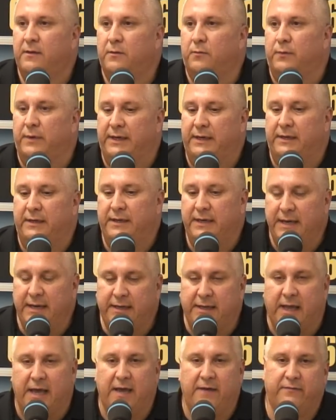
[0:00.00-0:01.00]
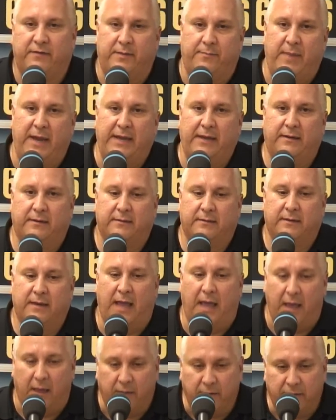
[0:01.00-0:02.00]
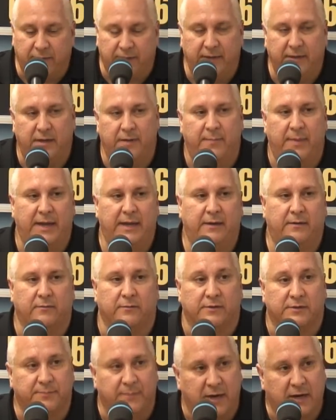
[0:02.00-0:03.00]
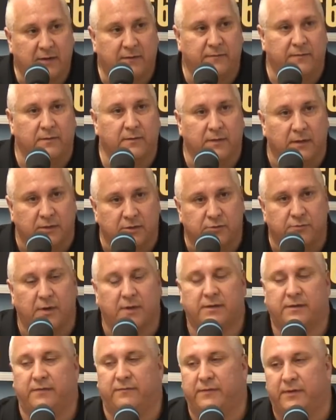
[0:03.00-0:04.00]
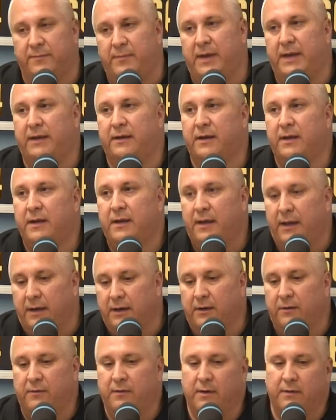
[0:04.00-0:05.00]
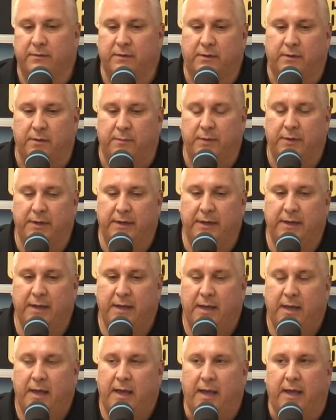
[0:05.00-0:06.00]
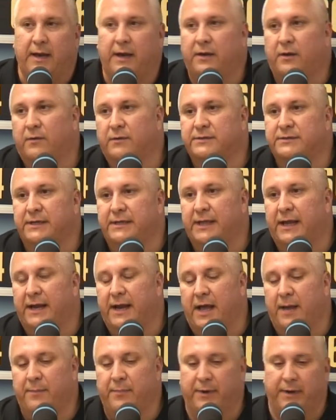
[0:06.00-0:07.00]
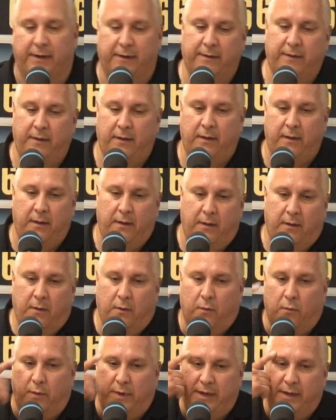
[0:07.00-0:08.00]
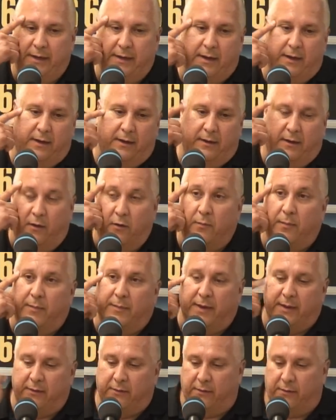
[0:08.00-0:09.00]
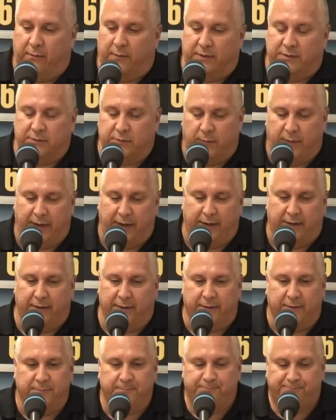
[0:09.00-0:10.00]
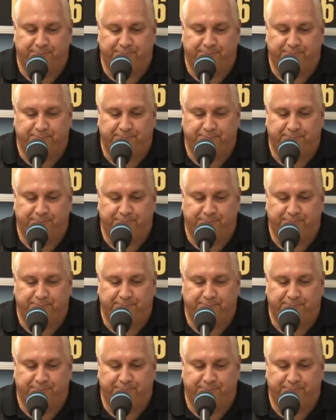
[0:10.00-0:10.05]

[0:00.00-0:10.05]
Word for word: We need to have debate, healthy debate, respectful, constructive debate in and around the community, and I don't see that happening. We, uh, I hope I'm not the only one sweating in here.